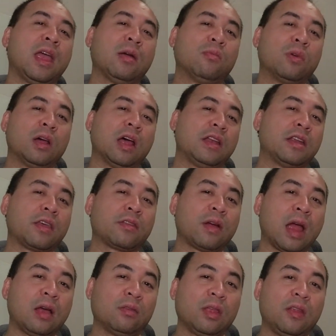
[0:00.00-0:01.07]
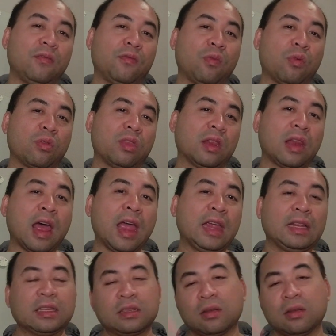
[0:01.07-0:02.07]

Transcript: and another outlet for the light.